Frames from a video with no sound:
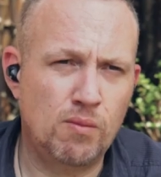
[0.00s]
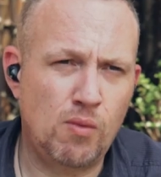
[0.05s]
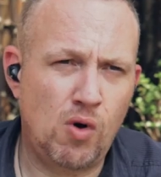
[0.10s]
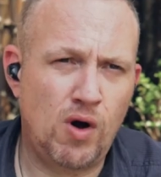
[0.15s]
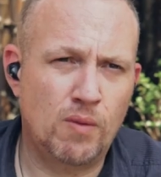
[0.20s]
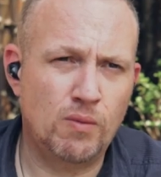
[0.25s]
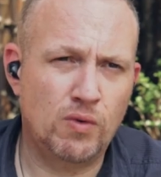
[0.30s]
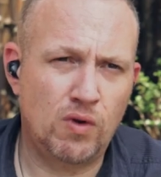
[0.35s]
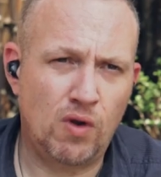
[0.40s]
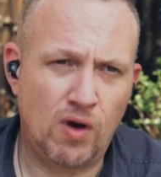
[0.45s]
of
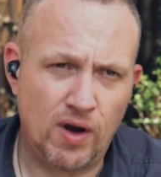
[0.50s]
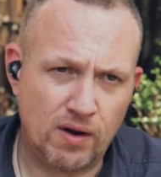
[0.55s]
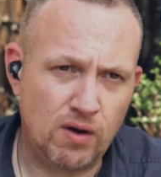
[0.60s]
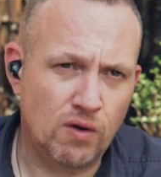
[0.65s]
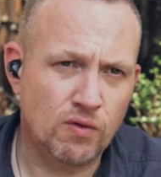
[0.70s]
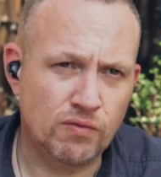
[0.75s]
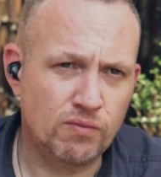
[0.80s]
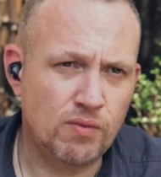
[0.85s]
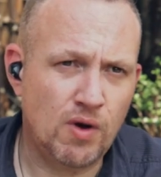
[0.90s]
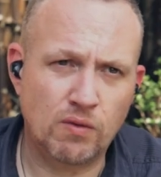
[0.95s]
mine were like, I
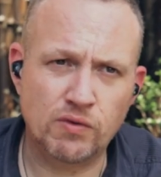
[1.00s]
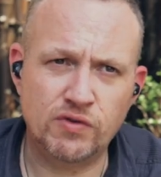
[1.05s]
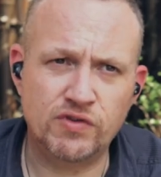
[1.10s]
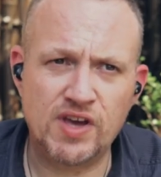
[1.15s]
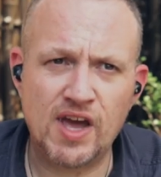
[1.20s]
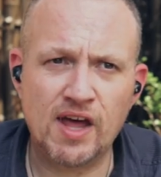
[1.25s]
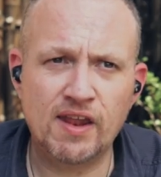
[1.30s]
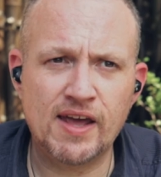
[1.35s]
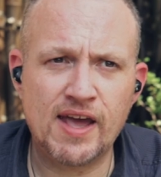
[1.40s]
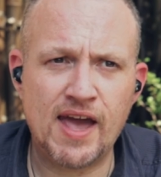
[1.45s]
was, I was
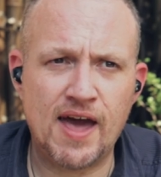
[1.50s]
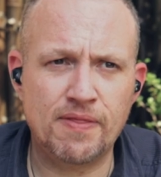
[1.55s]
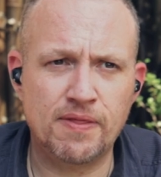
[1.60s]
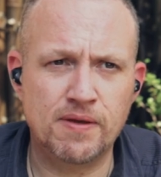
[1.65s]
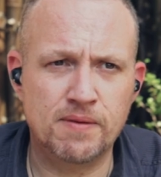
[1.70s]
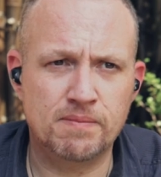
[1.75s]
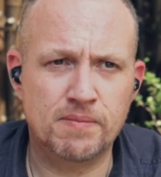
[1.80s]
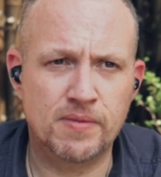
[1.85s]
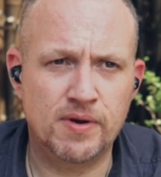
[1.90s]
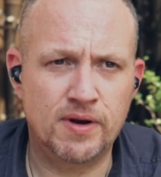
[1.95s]
yelling at
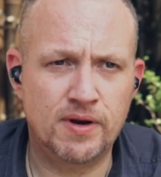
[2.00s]
them.